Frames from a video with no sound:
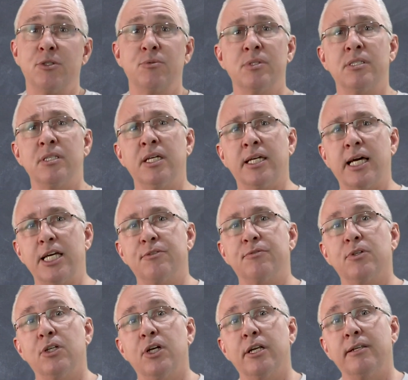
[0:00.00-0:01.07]
which was the case
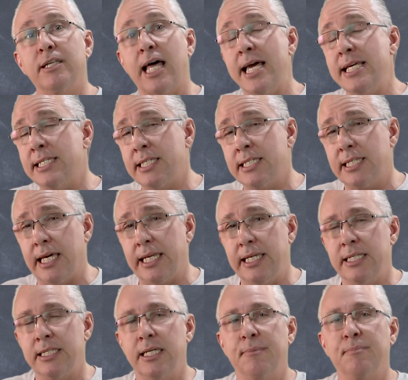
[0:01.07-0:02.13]
for a lot of laser
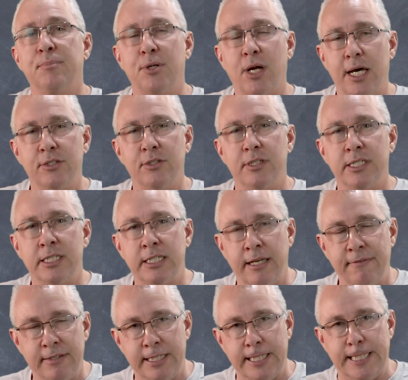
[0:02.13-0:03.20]
studies prior to the
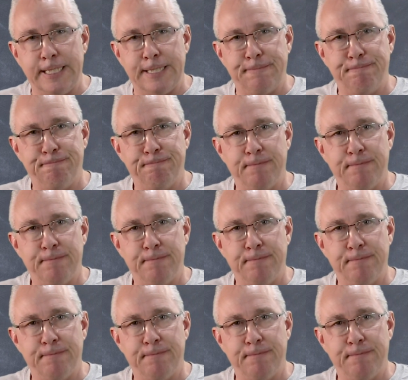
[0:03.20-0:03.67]
70s.